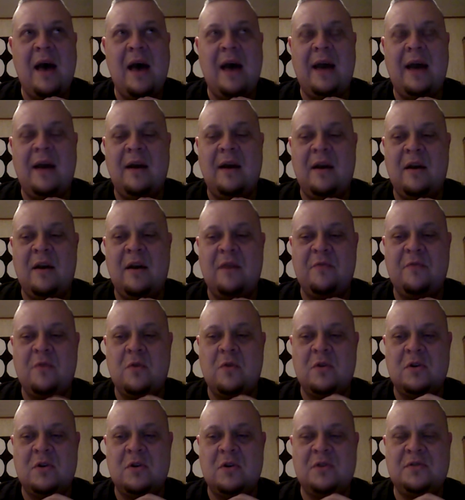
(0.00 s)
And, and of
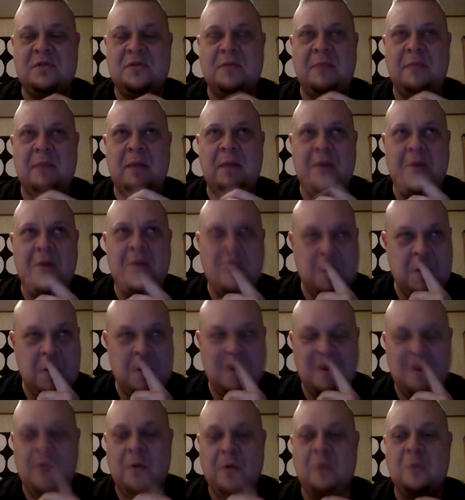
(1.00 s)
course, maybe you,
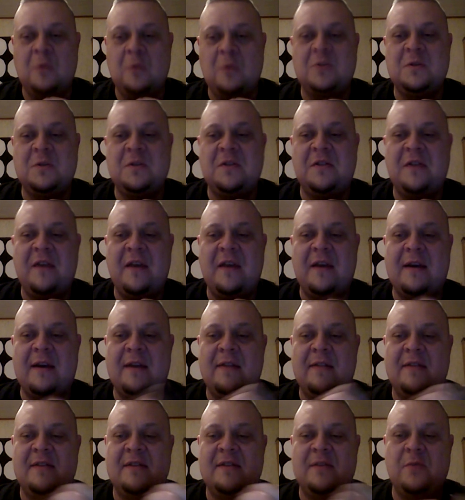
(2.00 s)
you can always think
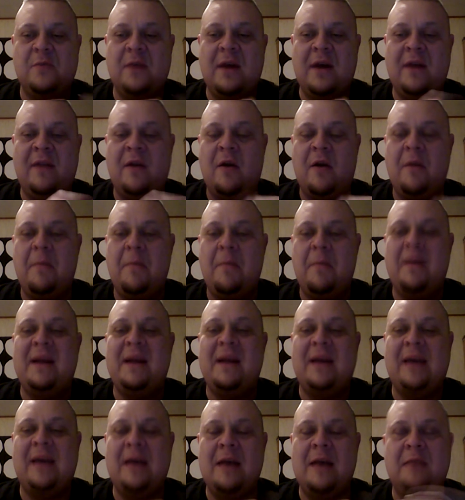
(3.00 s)
it this way. There are many
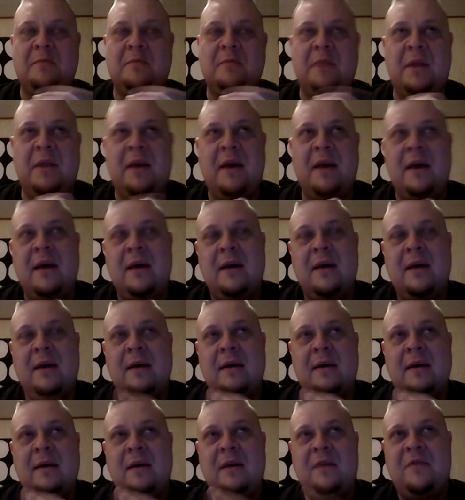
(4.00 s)
games, but
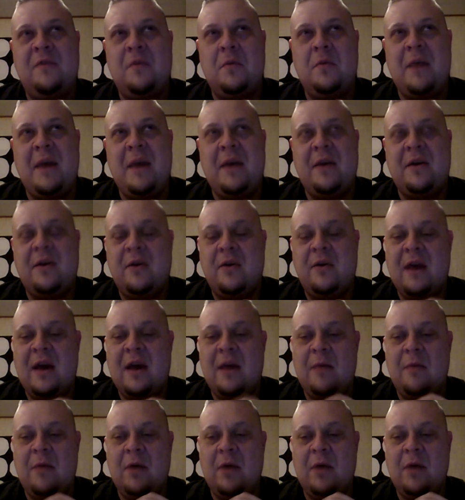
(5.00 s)
if you make your
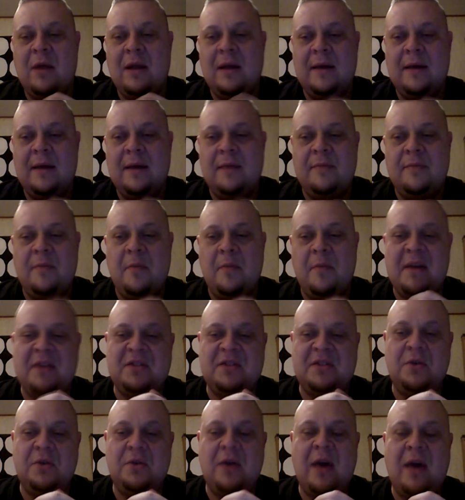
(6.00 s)
game really the
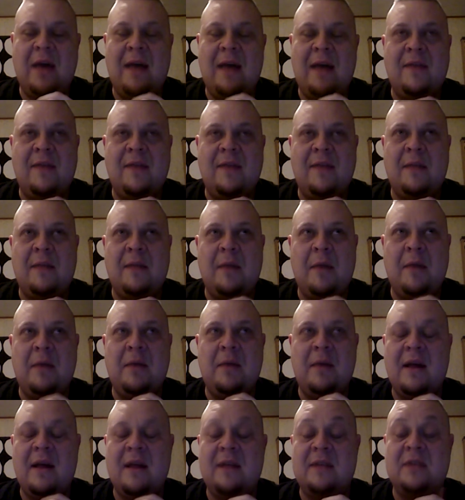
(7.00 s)
best you can, then
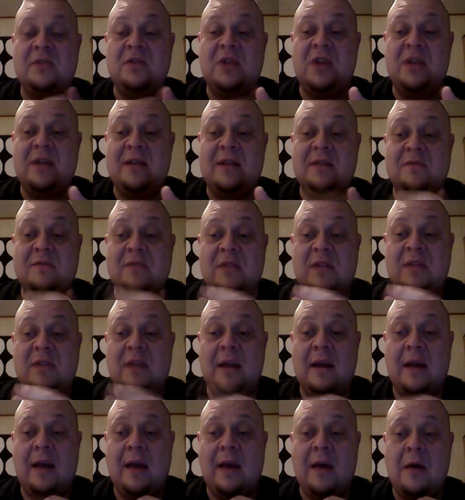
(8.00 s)
maybe it has a chance of
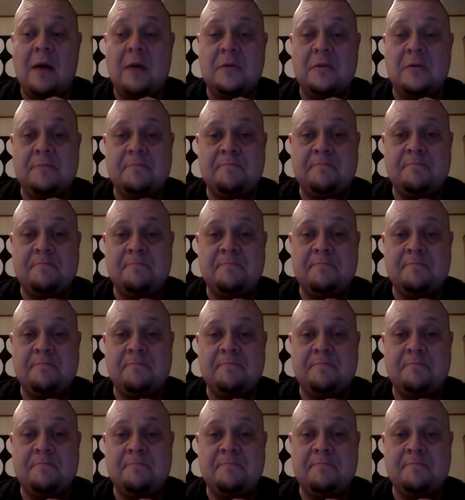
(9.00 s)
standing out.